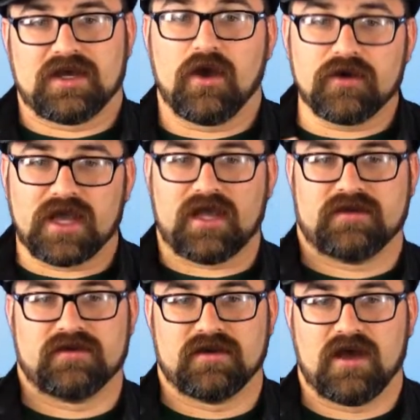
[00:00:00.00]
Okay,
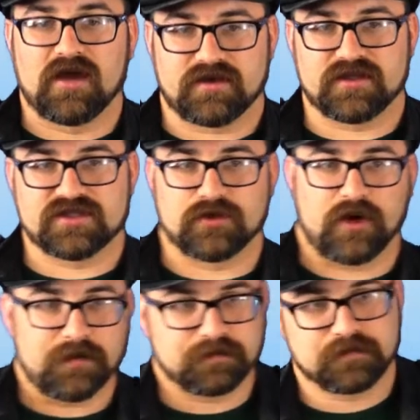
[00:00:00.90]
on to the
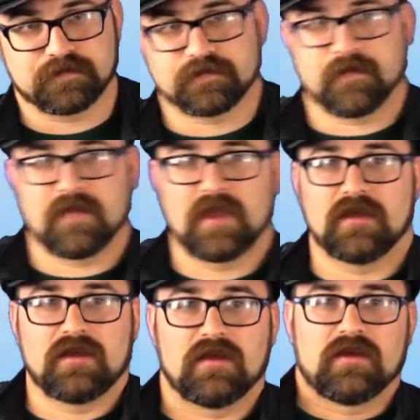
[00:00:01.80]
story.
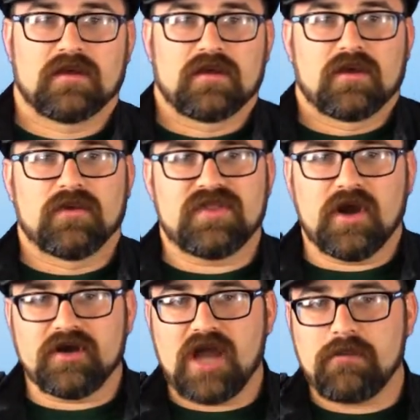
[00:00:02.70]
With
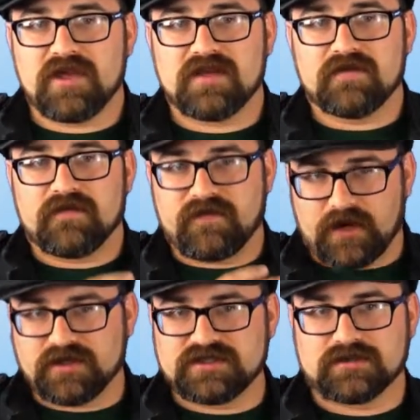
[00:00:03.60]
the art not being
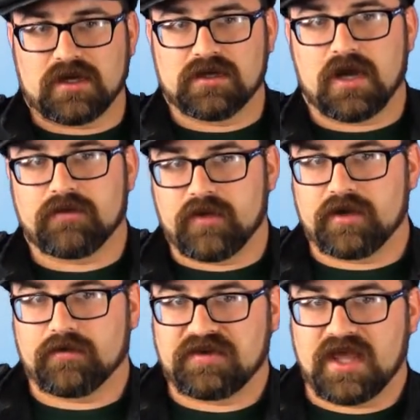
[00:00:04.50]
very strong on
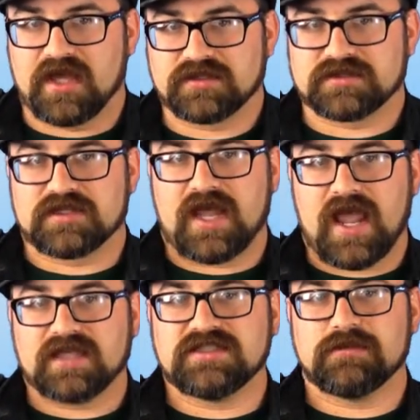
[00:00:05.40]
reader retention, it
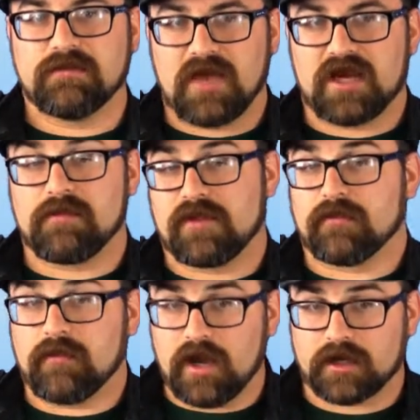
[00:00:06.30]
has to be made up in
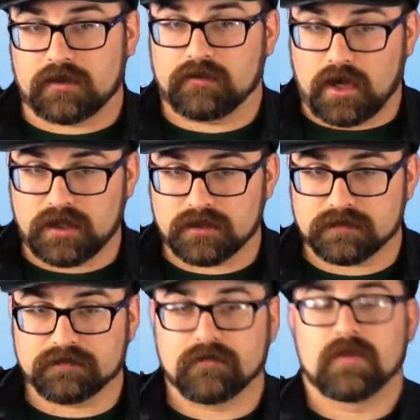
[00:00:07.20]
the writing, right?
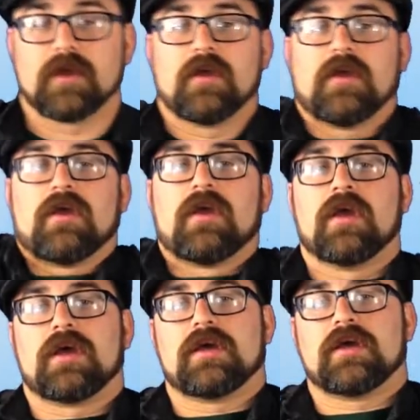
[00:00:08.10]

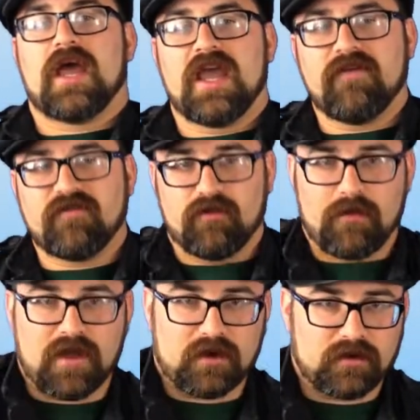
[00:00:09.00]
I have to
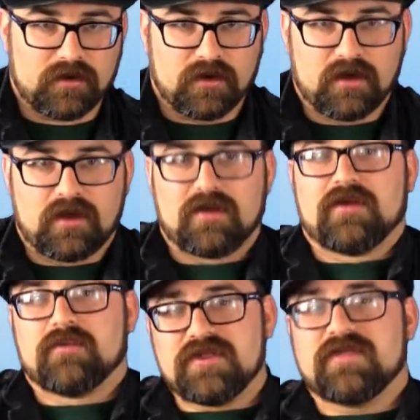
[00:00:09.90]
admit,
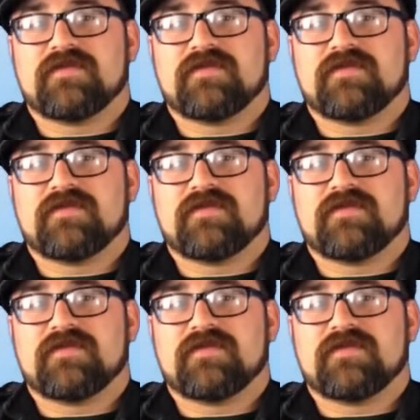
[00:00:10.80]
with the